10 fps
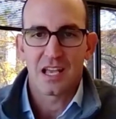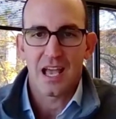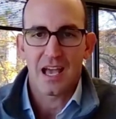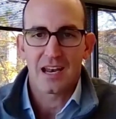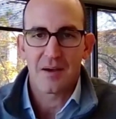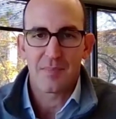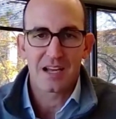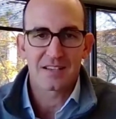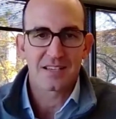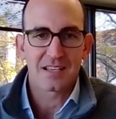at
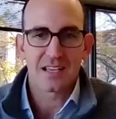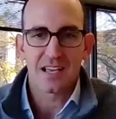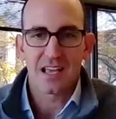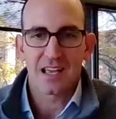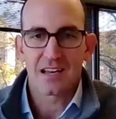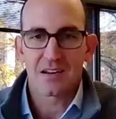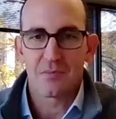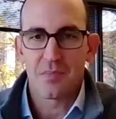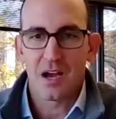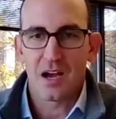MIT in
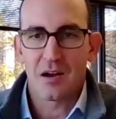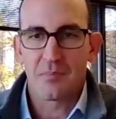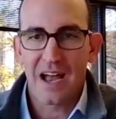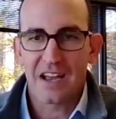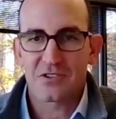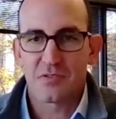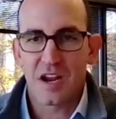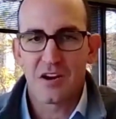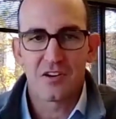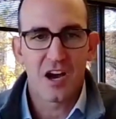a Master of
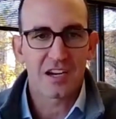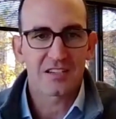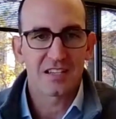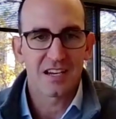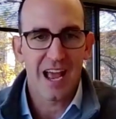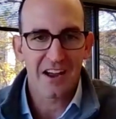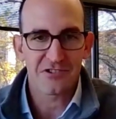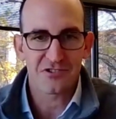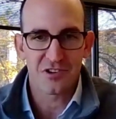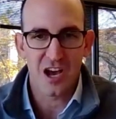Aeronautics and
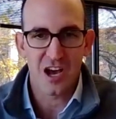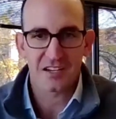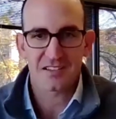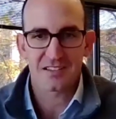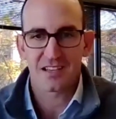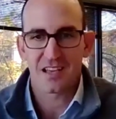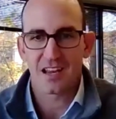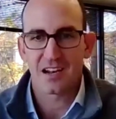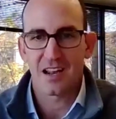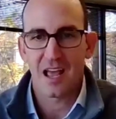Astronautics and
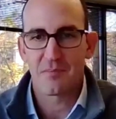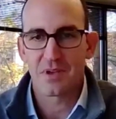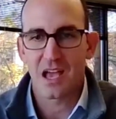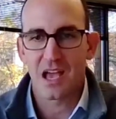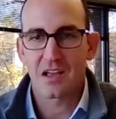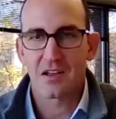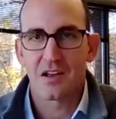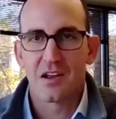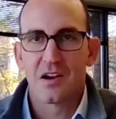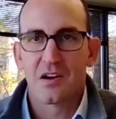an MBA
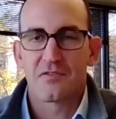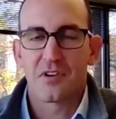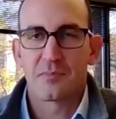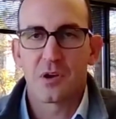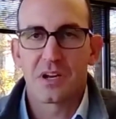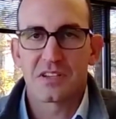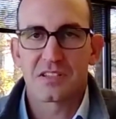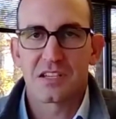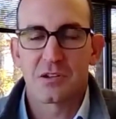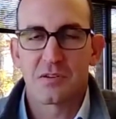from
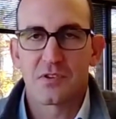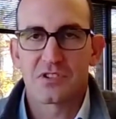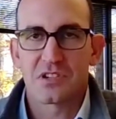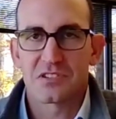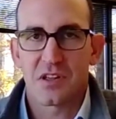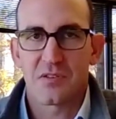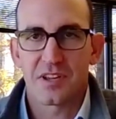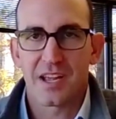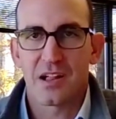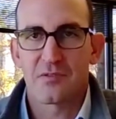USC, University of
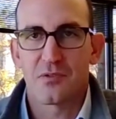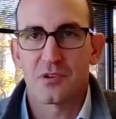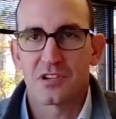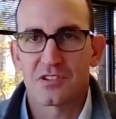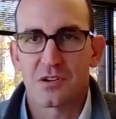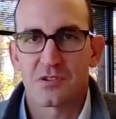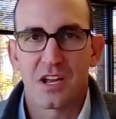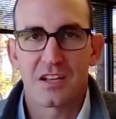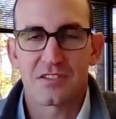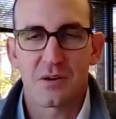Southern California. So
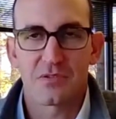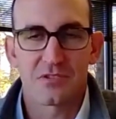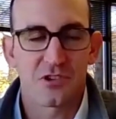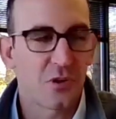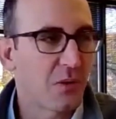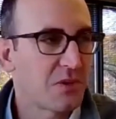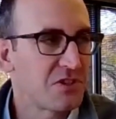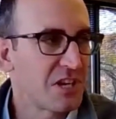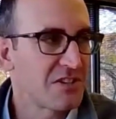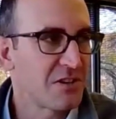as I was joking with
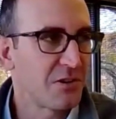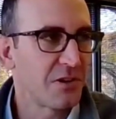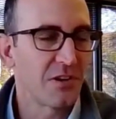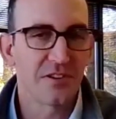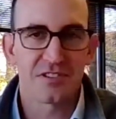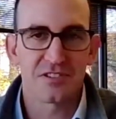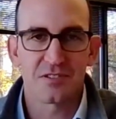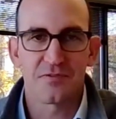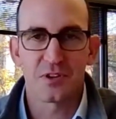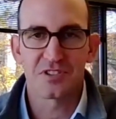Jason earlier, this is
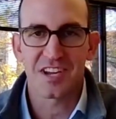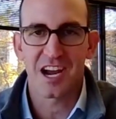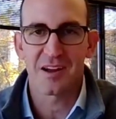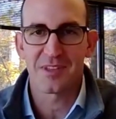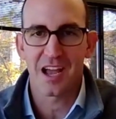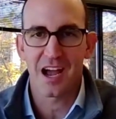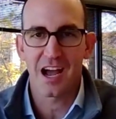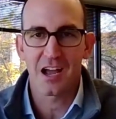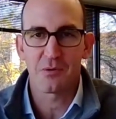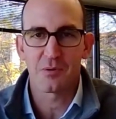the first time the
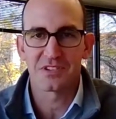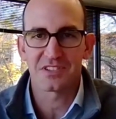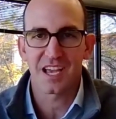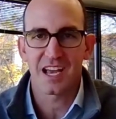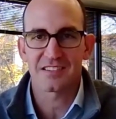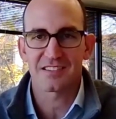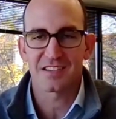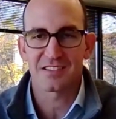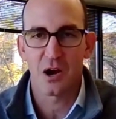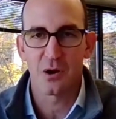Iowa BizCast
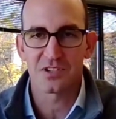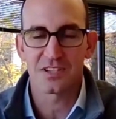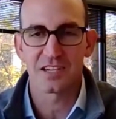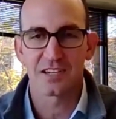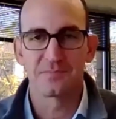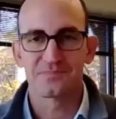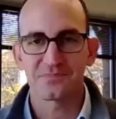has hosted